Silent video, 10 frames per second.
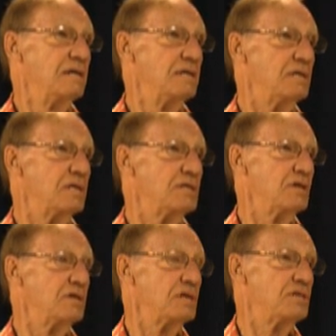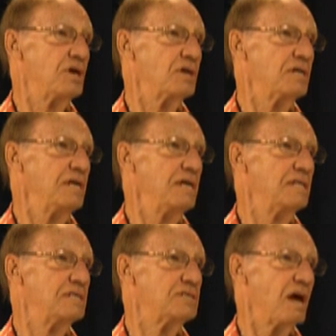the, tur the turkey
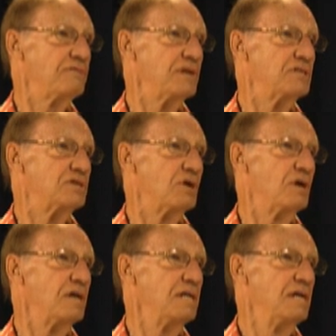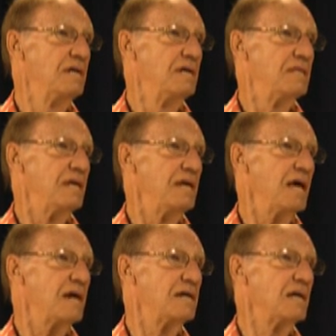and the stuffing and so on. Then they
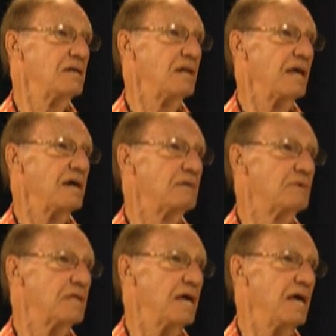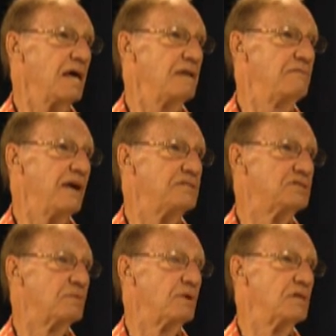had another layer where they had
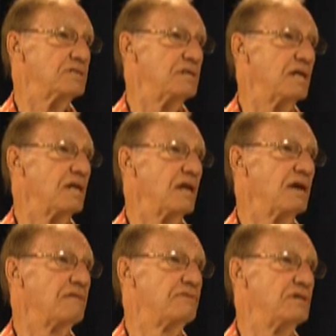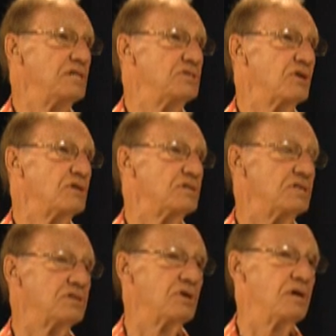vegetables and another layer for desserts
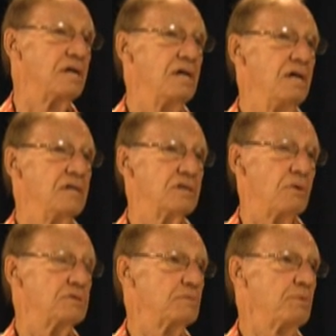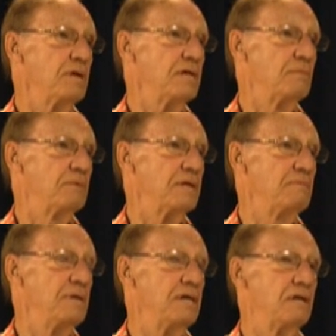and so on. So it was a pretty complete
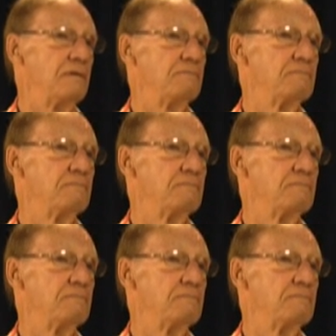meal.